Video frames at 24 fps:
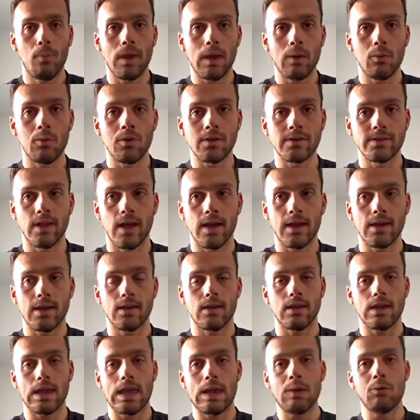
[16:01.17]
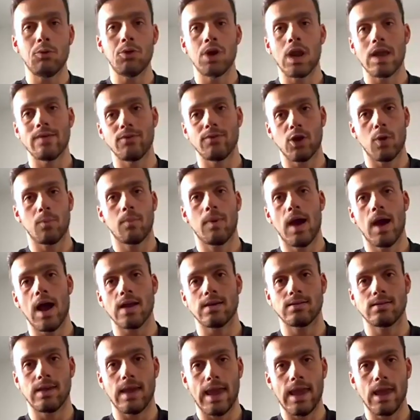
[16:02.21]
was like, he would never go past
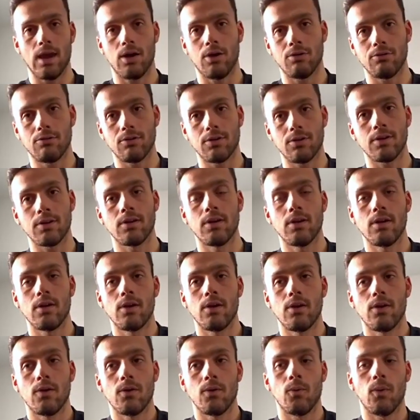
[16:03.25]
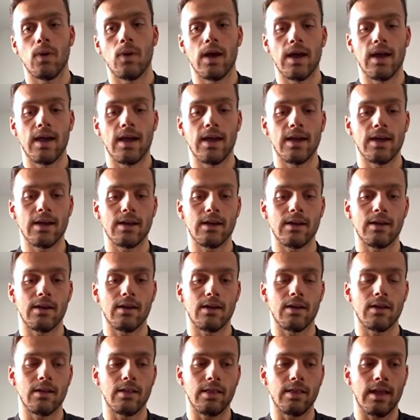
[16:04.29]
the 800. Hmm. Where, mm.
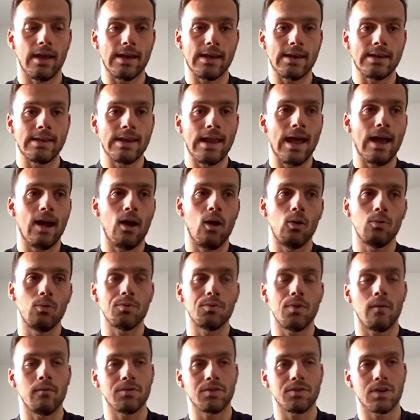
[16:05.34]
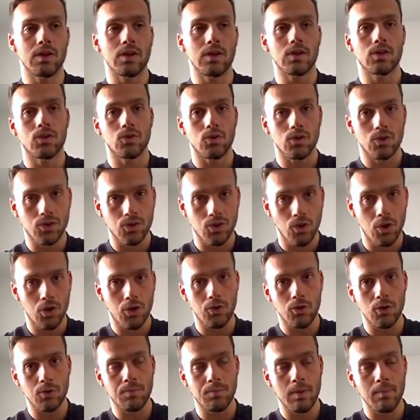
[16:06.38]
like now, obviously, Stern,
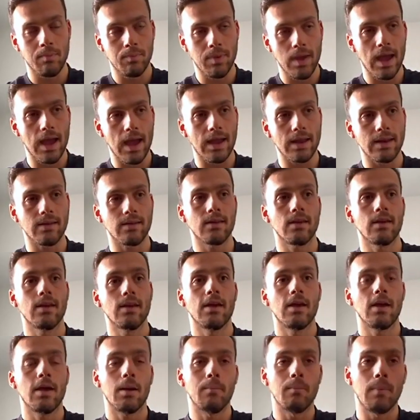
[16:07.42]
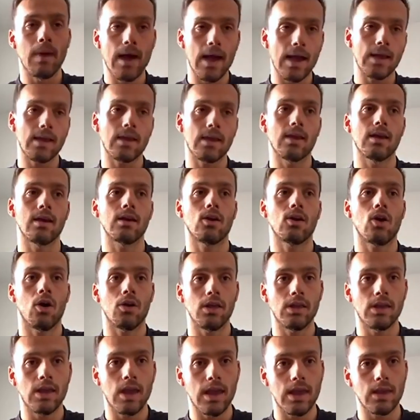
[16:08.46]
who's been banned, Mack, Connor
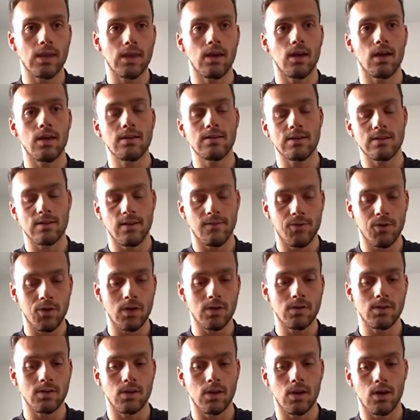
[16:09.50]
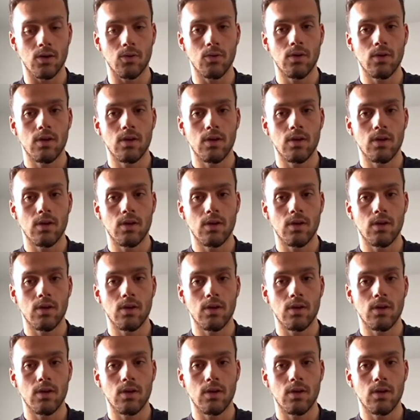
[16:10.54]
Jaeger, this is a few years ago,